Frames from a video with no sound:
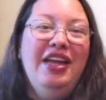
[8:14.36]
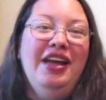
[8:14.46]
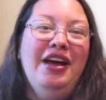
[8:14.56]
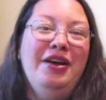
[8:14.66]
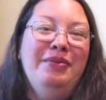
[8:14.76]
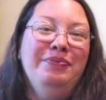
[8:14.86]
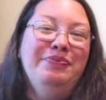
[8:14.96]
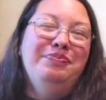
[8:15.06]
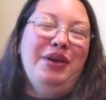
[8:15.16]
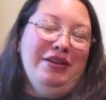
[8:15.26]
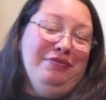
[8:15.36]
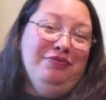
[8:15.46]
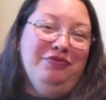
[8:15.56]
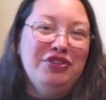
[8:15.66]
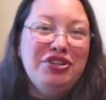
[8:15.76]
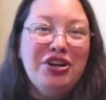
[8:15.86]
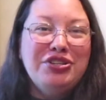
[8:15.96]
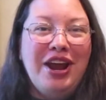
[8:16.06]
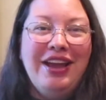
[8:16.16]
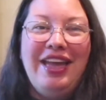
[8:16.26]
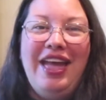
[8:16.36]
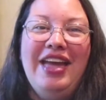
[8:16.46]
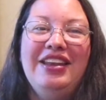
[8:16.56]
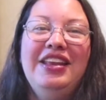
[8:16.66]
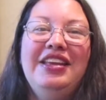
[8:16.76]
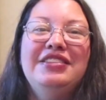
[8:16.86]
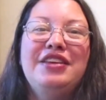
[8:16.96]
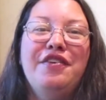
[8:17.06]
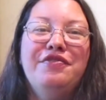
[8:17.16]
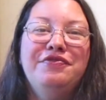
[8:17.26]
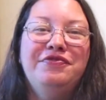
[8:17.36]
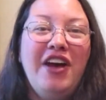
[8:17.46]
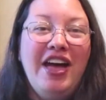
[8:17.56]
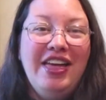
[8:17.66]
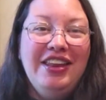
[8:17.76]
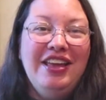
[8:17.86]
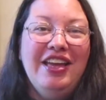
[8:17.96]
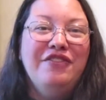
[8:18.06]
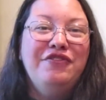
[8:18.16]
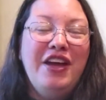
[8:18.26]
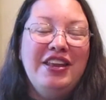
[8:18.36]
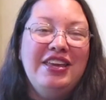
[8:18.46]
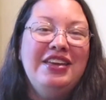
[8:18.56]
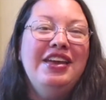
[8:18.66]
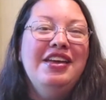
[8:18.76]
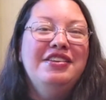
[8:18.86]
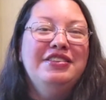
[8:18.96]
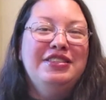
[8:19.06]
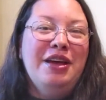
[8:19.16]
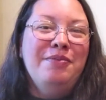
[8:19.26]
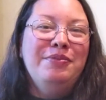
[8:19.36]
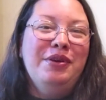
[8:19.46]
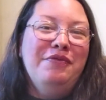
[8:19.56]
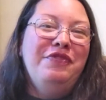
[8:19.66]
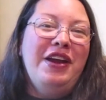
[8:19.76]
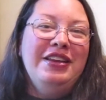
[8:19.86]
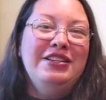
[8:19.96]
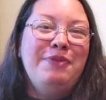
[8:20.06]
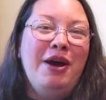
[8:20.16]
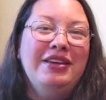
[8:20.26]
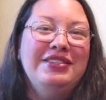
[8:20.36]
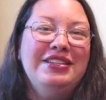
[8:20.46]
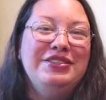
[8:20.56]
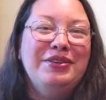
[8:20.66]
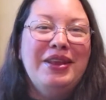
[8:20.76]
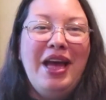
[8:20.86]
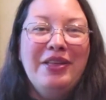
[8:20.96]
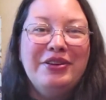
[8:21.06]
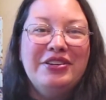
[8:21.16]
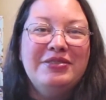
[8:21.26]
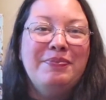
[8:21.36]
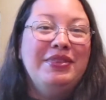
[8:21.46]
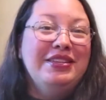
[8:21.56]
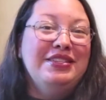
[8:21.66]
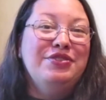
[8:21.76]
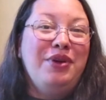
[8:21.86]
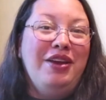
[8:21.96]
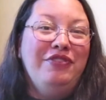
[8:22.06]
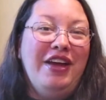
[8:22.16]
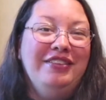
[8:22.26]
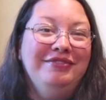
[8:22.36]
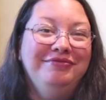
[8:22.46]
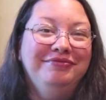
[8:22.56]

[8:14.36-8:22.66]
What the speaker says: but for Star Trek, and it is fun and funny. Some finding Spock is easier than others, but this is great fun.